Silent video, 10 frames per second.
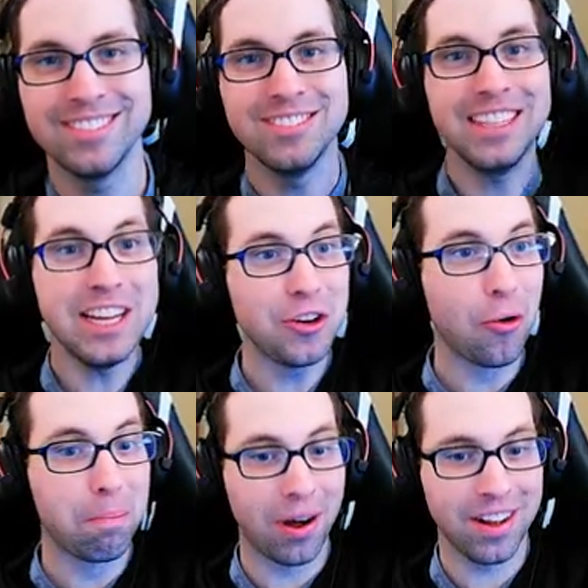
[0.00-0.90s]
Nicely eagle
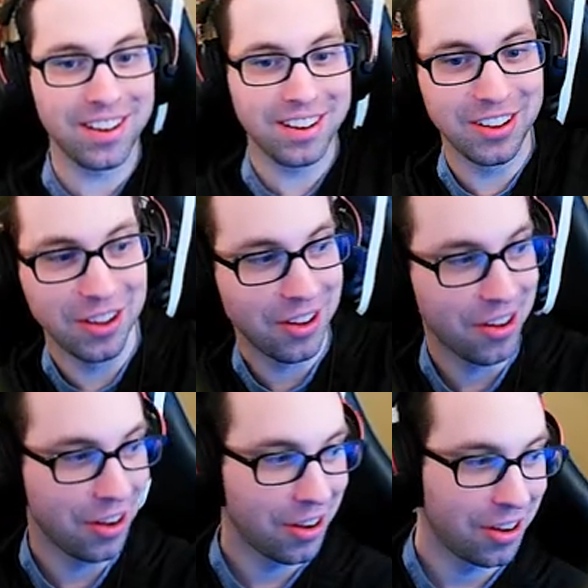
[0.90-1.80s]
putt. Driving that
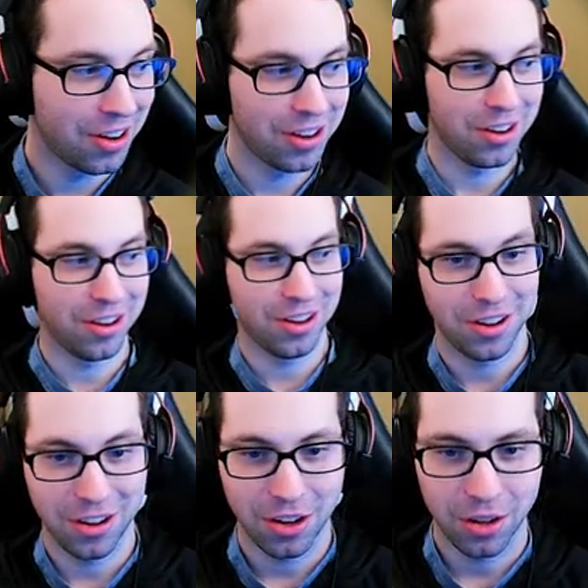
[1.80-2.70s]
green.
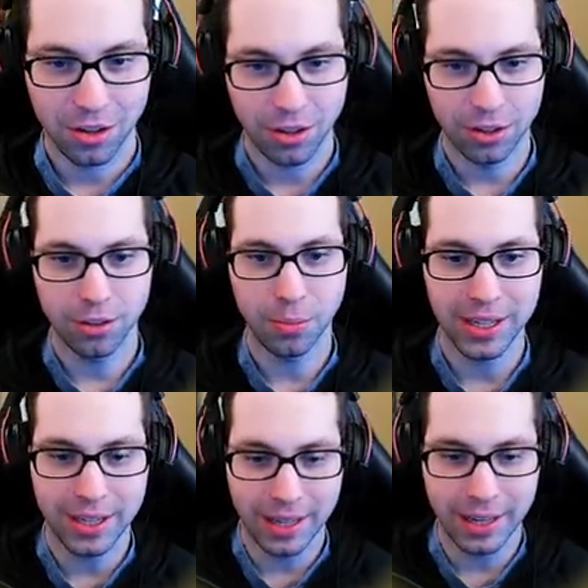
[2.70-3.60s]
You got an eagle Could we
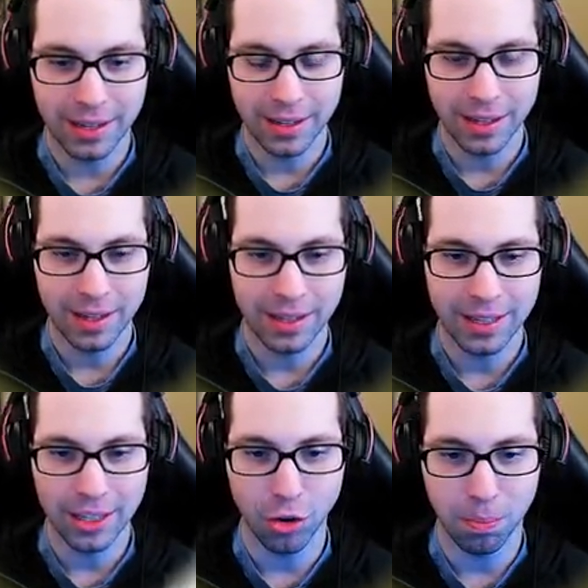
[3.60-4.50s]
get an
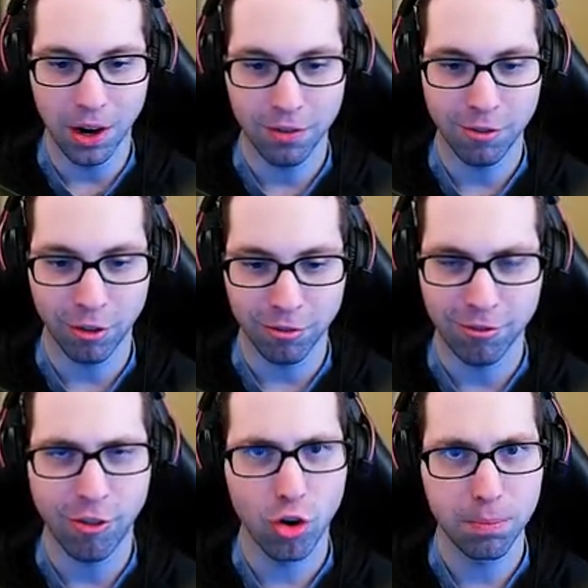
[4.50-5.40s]
eagle putt for
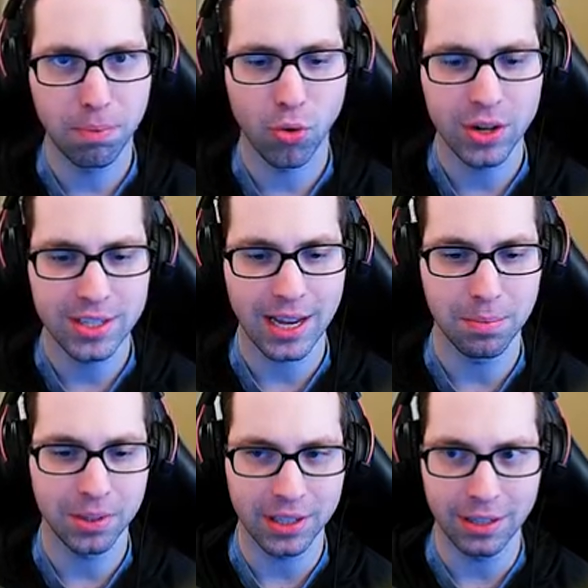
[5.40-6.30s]
four for points, I
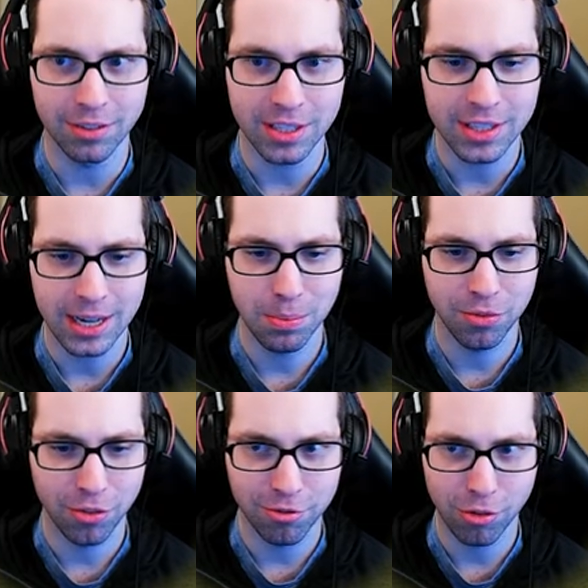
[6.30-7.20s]
believe, in
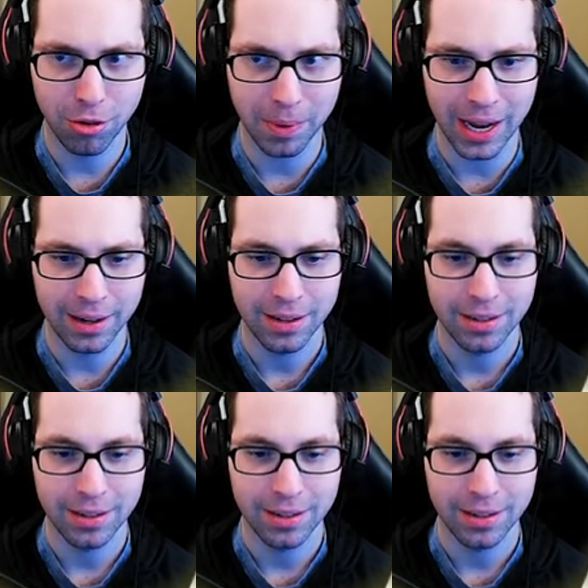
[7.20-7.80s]
Stableford format?